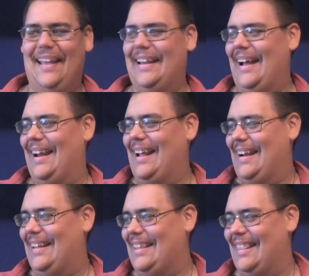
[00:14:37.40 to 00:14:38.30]
God, I
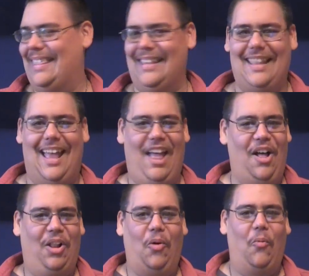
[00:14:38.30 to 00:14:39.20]
gotta get that thing the
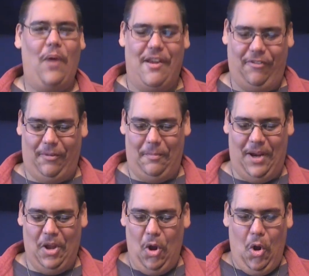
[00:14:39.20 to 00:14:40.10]
hell away from
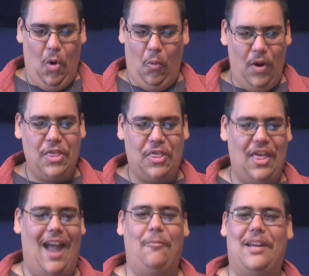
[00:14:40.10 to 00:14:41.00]
me. With
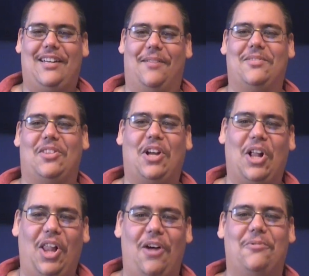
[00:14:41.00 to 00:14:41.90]
that, we come to the
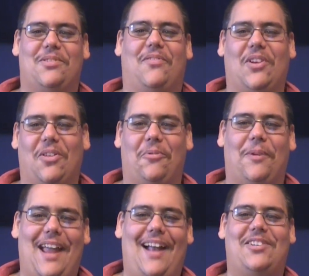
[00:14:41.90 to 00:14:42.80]
close of another
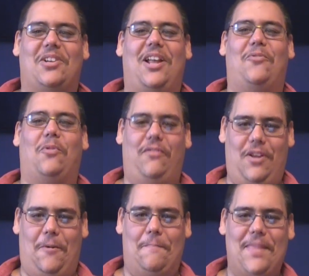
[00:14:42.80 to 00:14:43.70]
reaction and
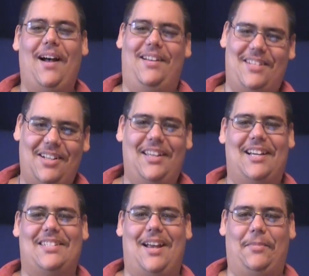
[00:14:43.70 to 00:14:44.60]
review. Until
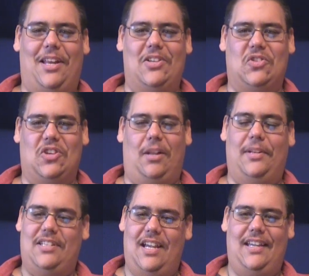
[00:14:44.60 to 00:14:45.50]
next time, ladies and
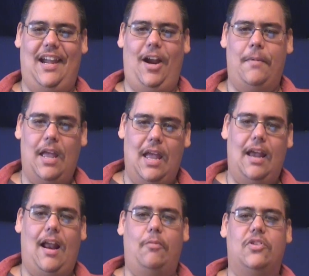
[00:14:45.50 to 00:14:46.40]
gentlemen, take care,
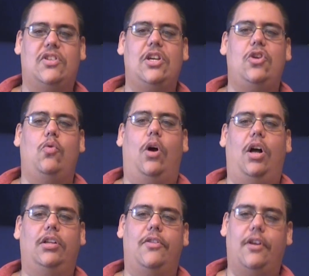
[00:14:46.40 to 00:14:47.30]
and I will see you
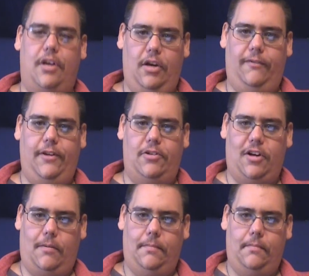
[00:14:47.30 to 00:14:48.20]
all in the near
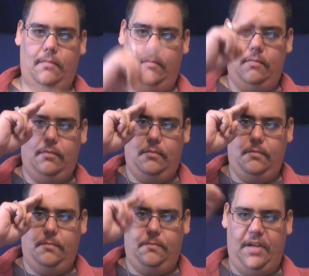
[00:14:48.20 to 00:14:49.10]
future.
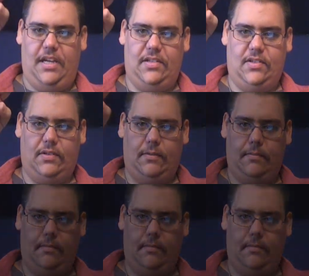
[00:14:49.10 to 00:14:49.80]
Peace.